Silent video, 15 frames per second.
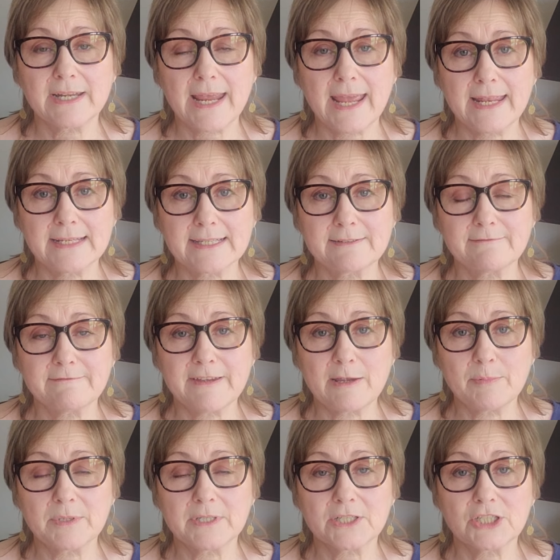Hansen
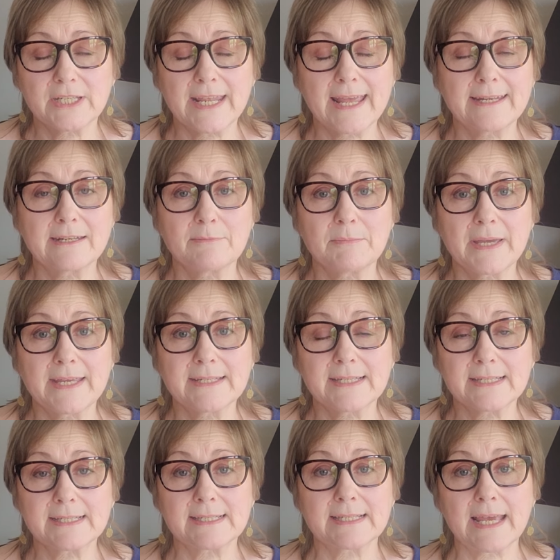fabric. She had an
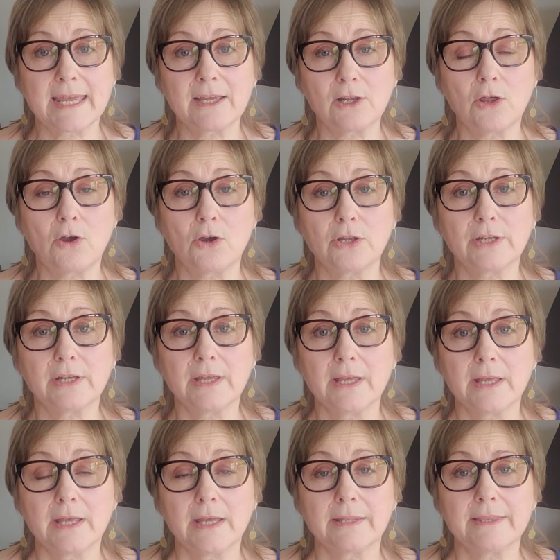amazing sale on
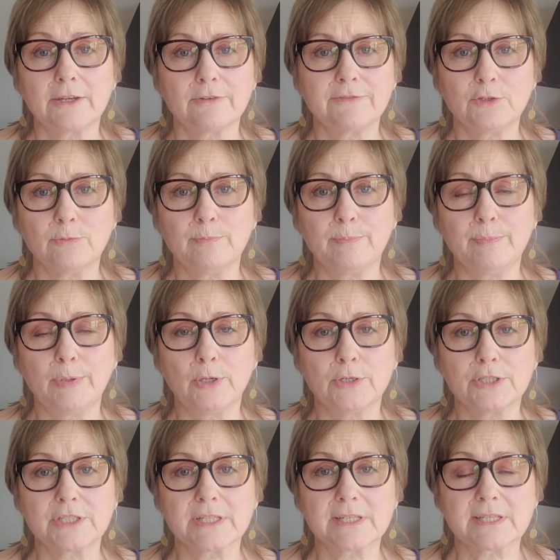that if you
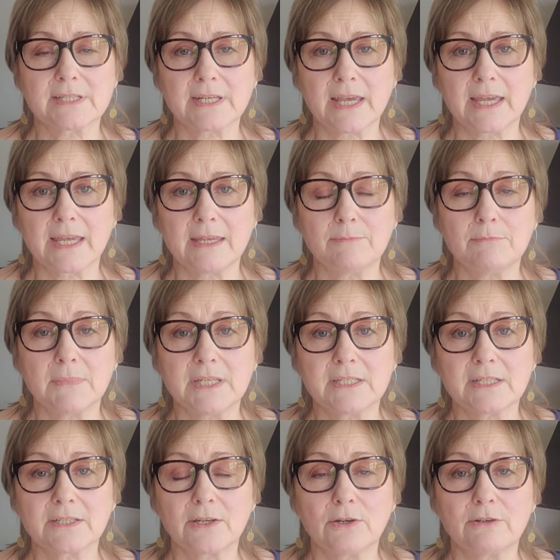purchased a
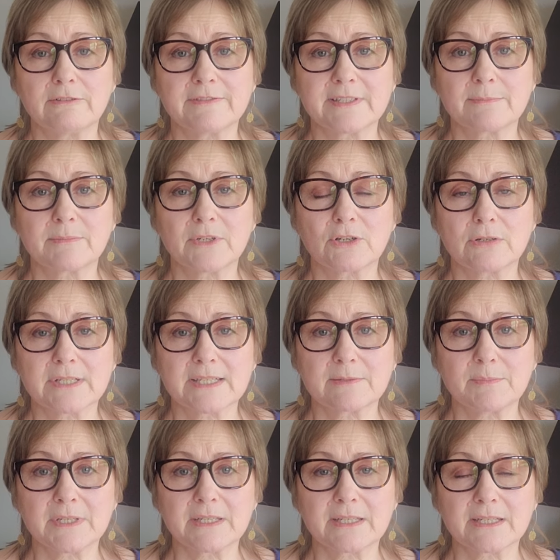meter of some
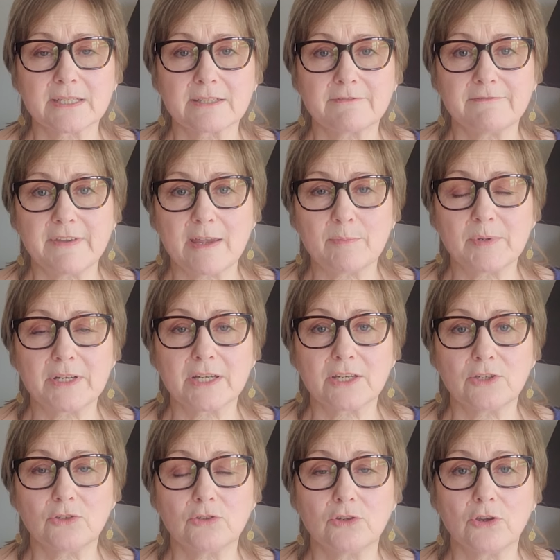Christmas fabric,
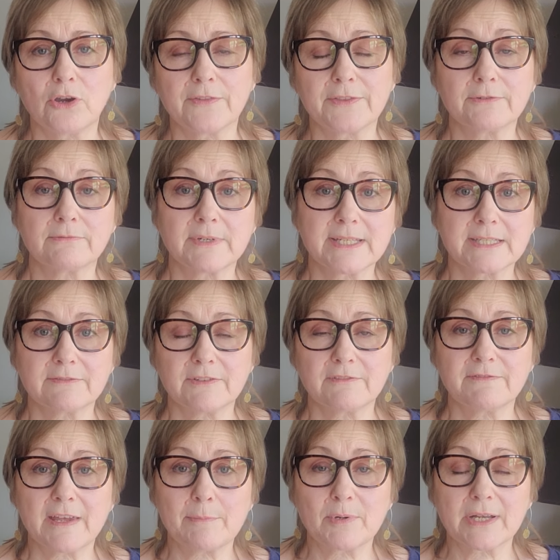you got the rest of your
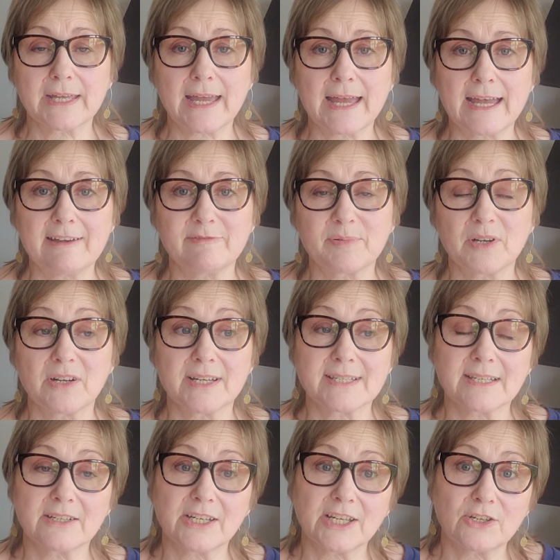fabric at half
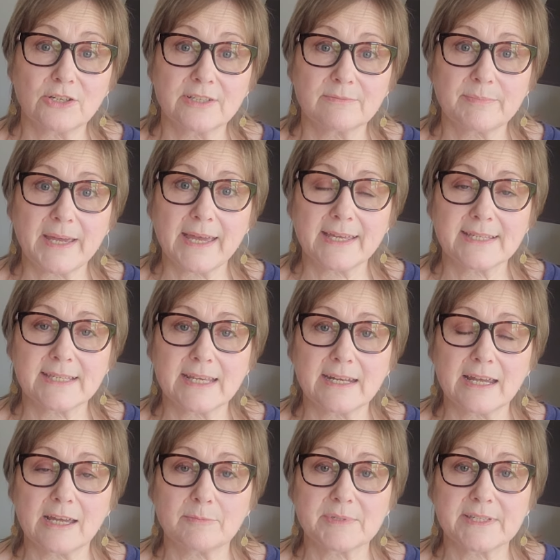price, and I couldn't pass that
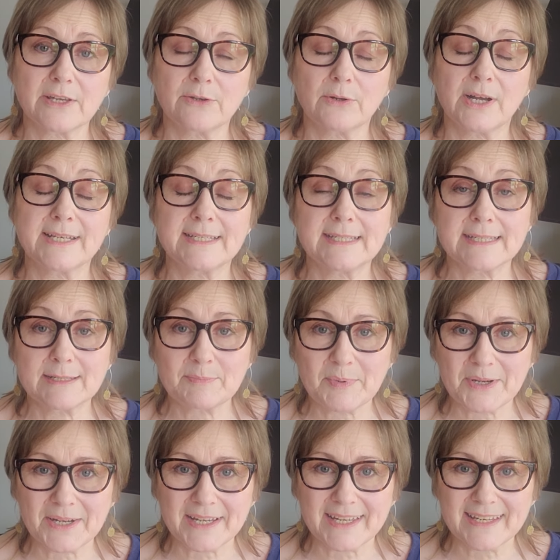up, so I did
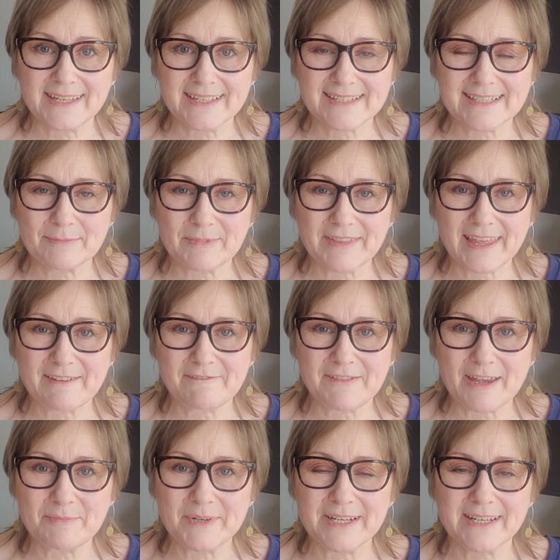buy some of that
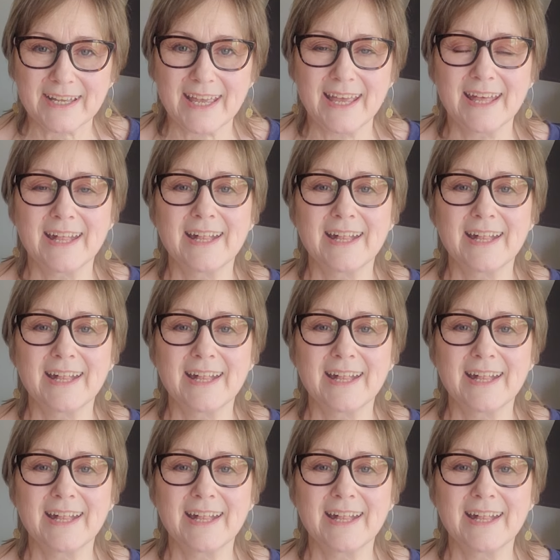fabric.